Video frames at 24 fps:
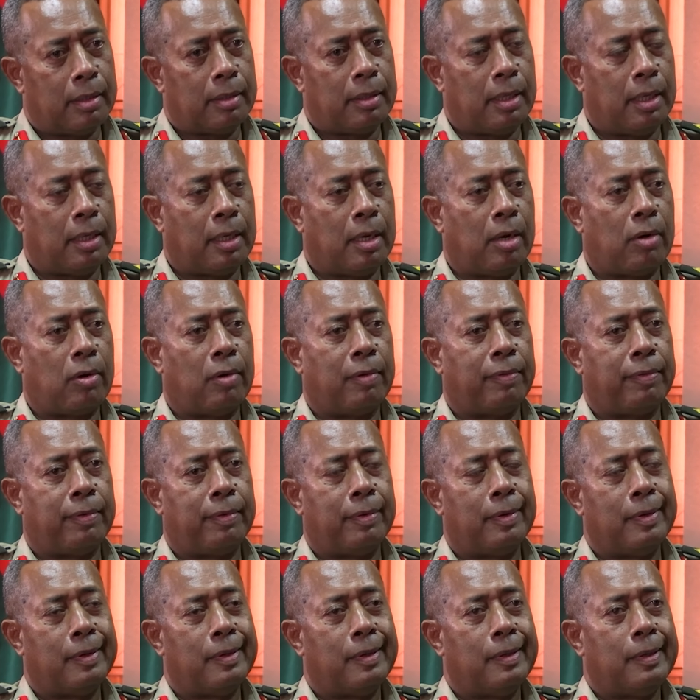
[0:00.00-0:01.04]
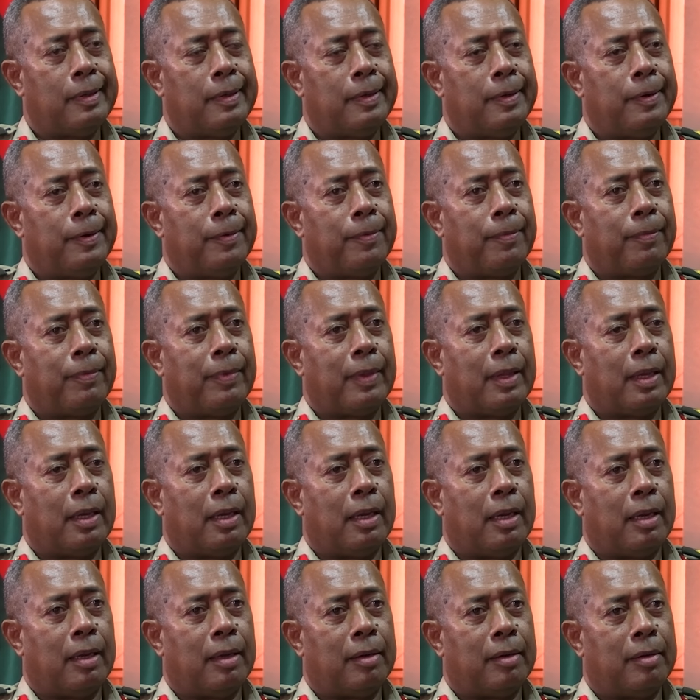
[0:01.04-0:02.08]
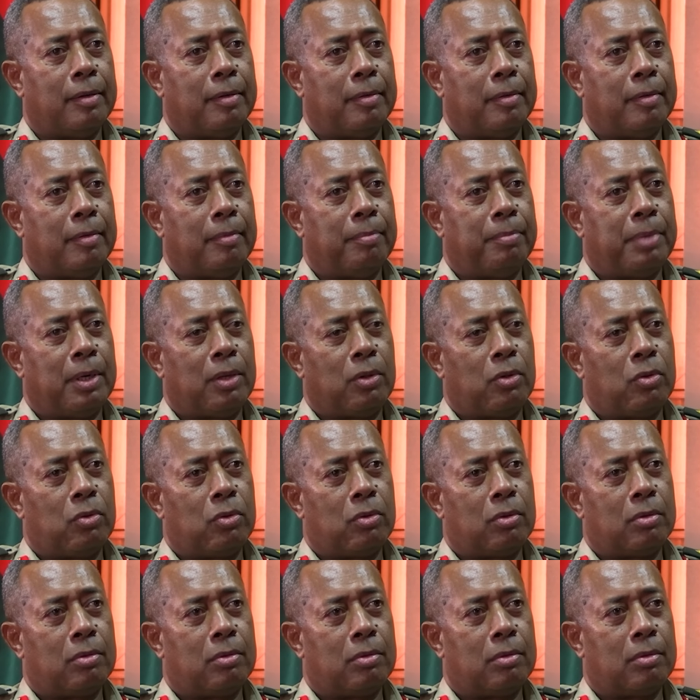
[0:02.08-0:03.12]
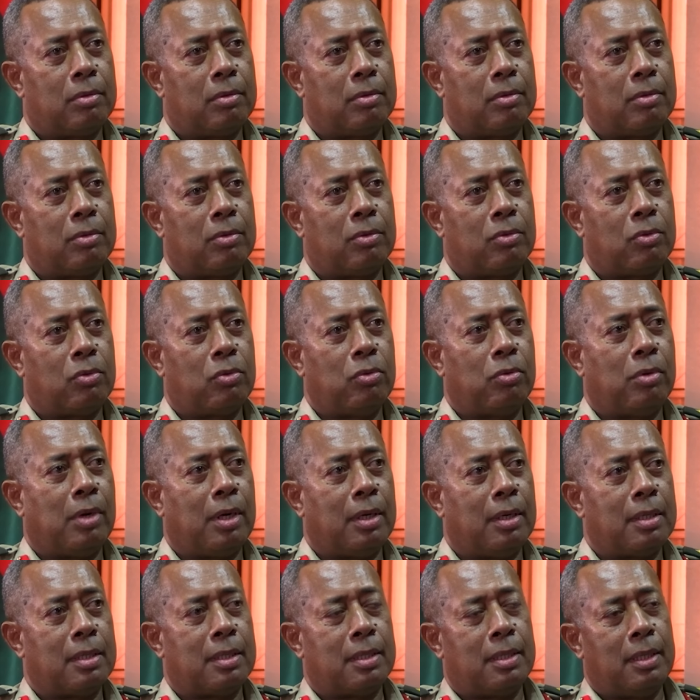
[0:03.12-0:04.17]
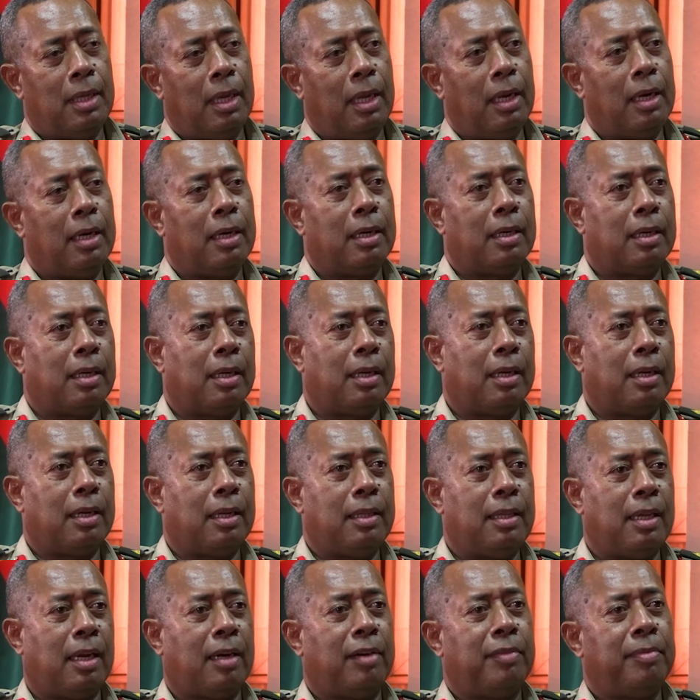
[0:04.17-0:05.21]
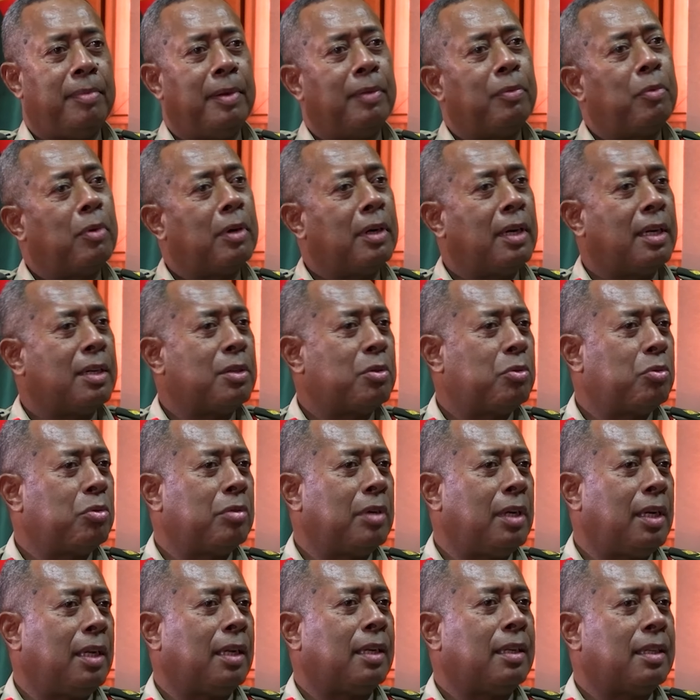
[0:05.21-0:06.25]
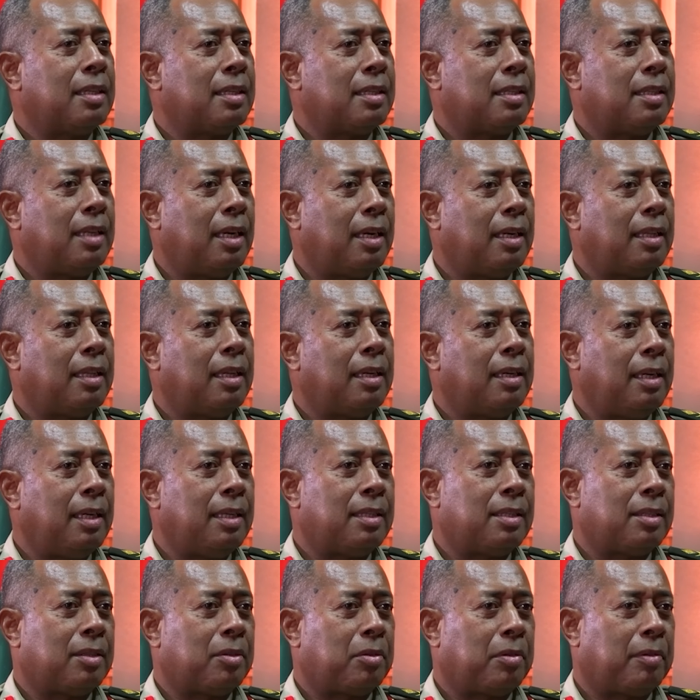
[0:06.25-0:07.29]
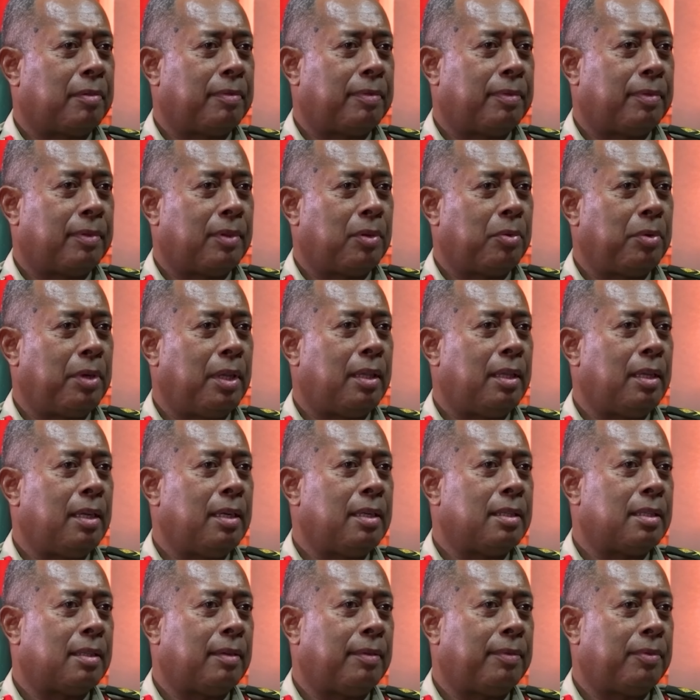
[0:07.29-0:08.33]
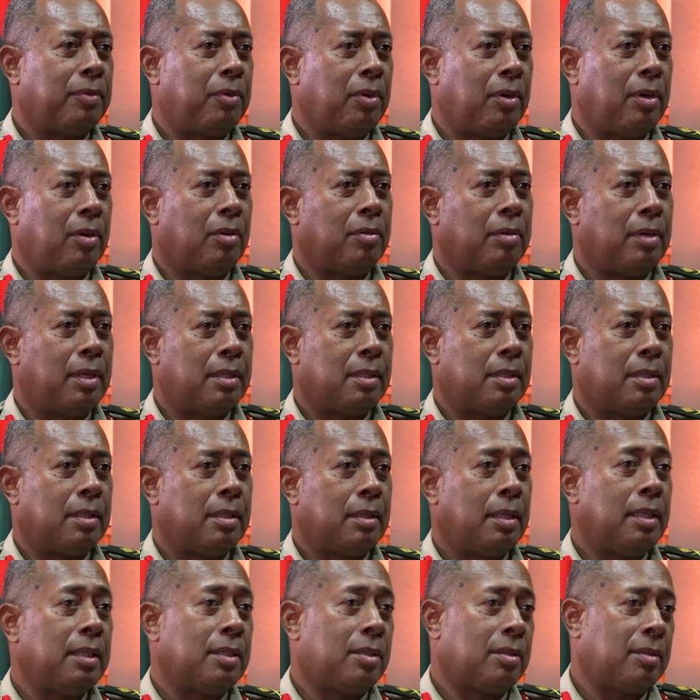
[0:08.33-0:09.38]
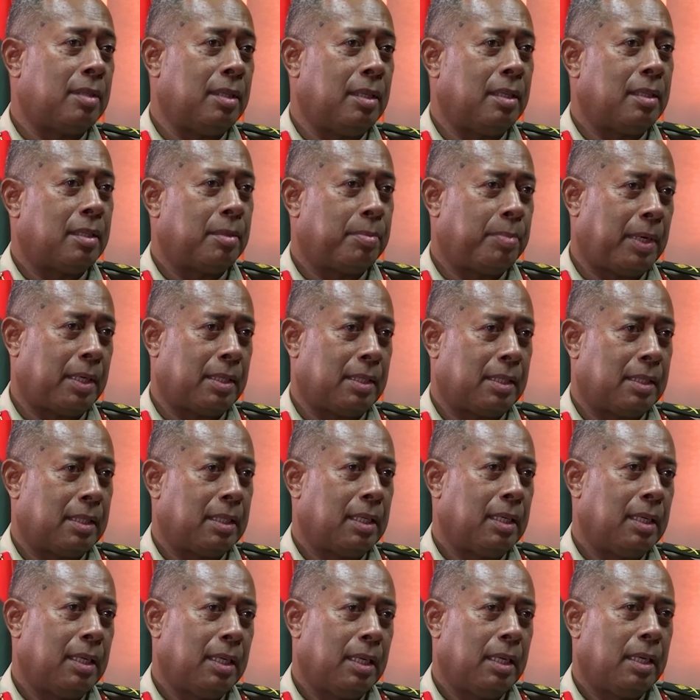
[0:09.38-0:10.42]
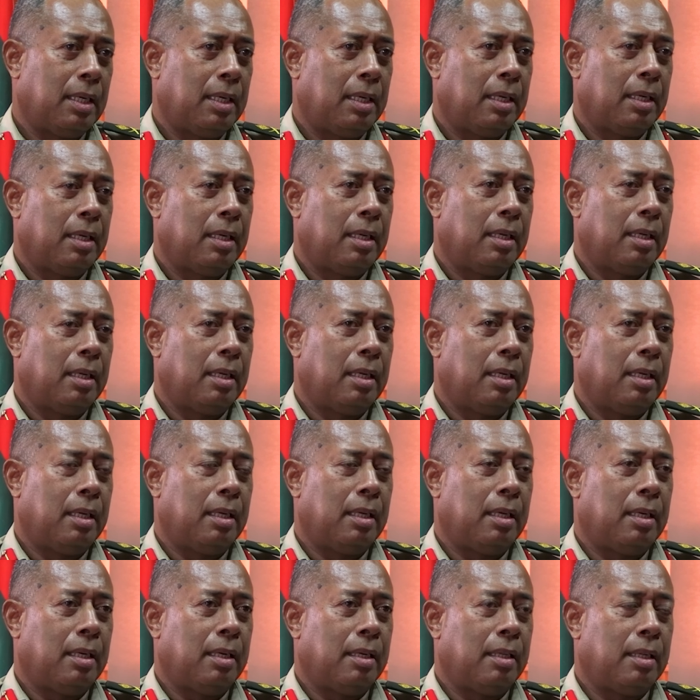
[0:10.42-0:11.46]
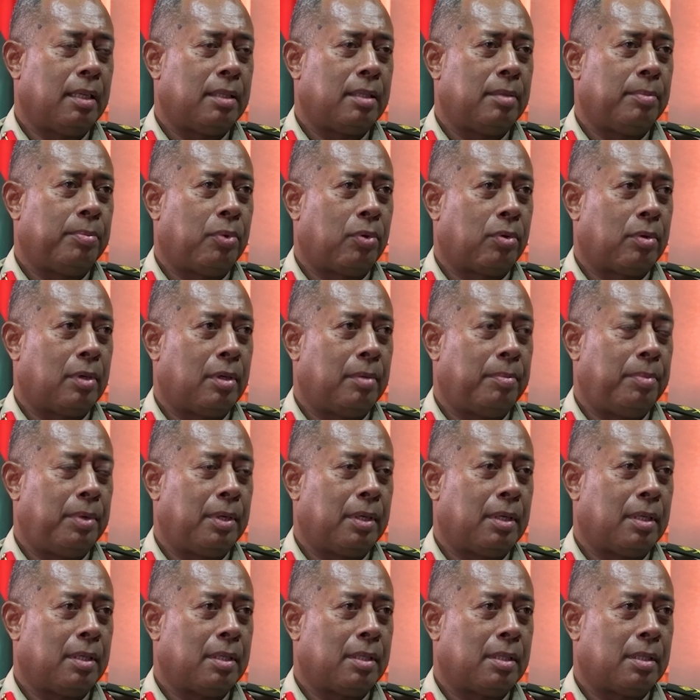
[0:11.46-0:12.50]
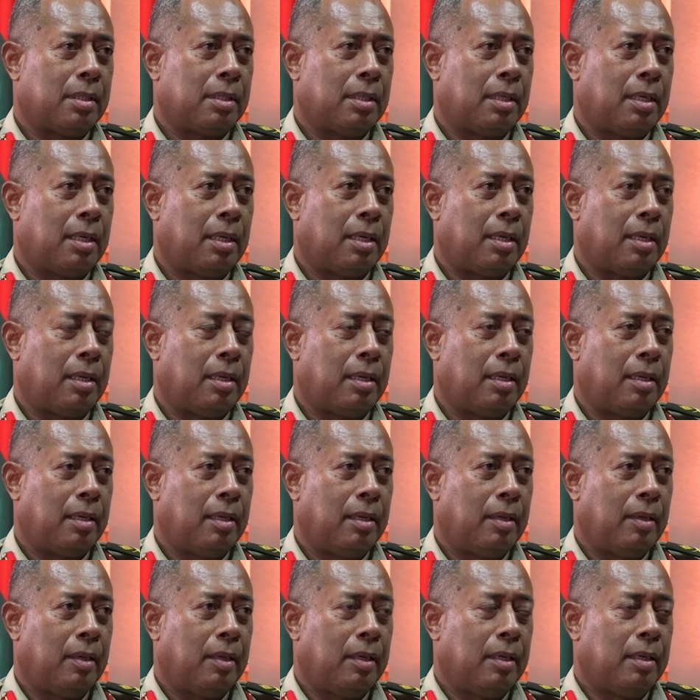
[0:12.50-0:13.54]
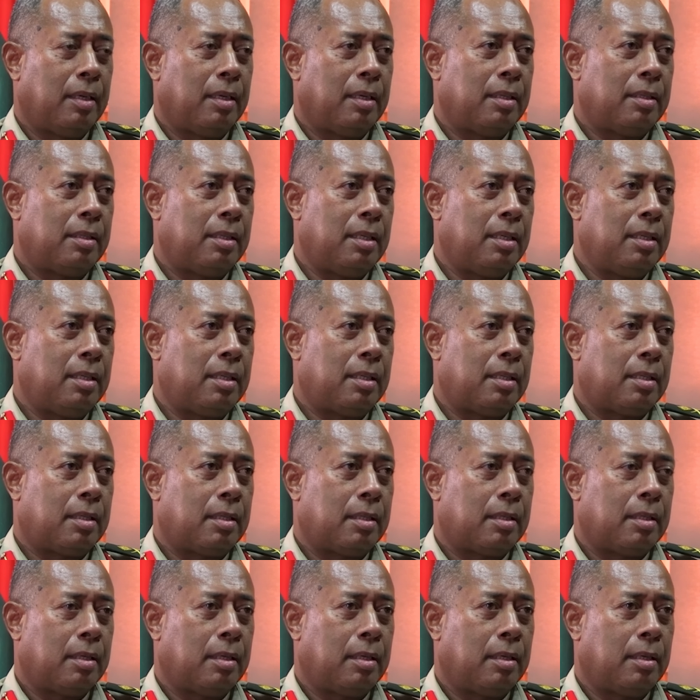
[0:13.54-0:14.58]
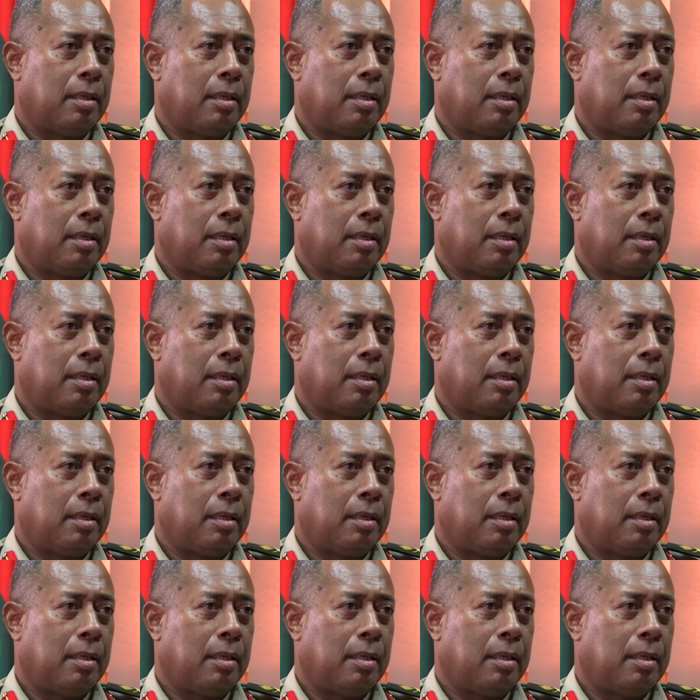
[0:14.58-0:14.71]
take care of. But to understand the RFMF, one has to really understand the nature of the way things have turned out, its history, its past. And that's important because since